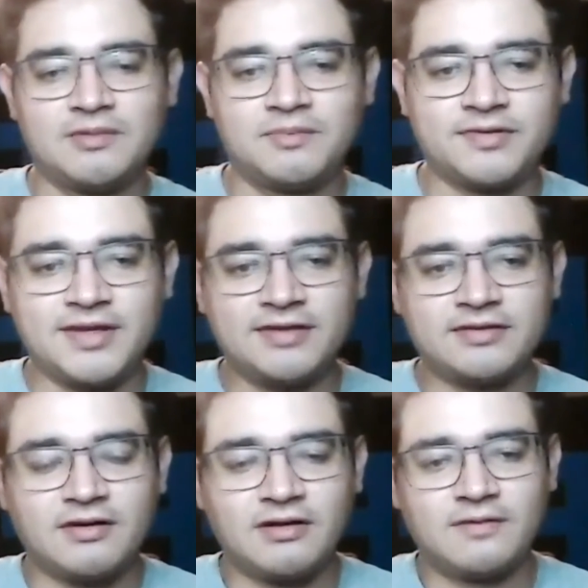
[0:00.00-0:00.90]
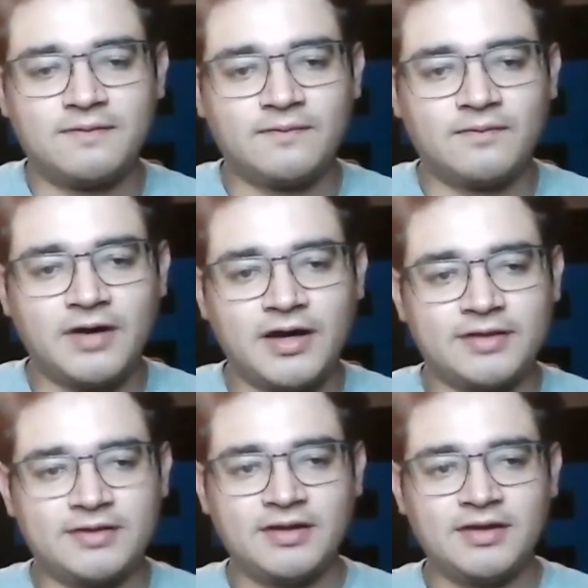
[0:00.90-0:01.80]
80% of
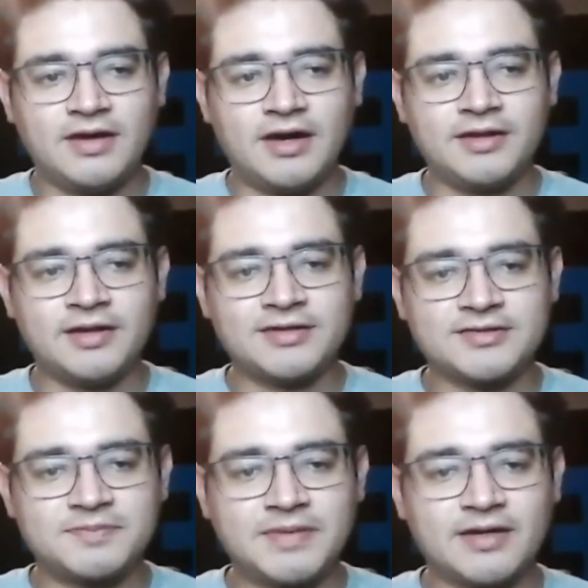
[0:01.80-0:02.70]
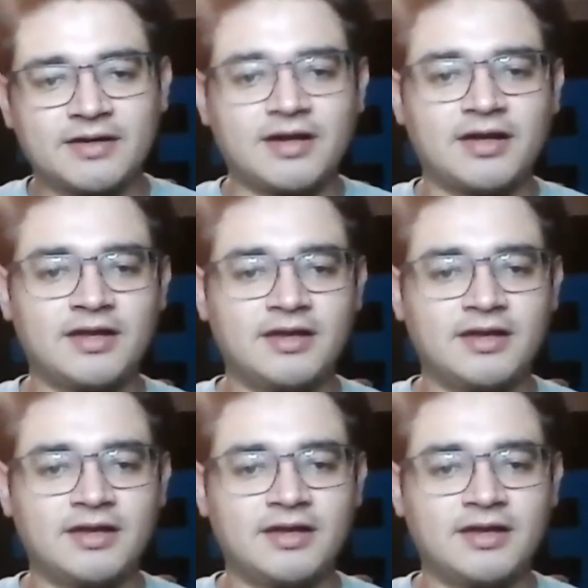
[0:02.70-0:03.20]
what an English speaker,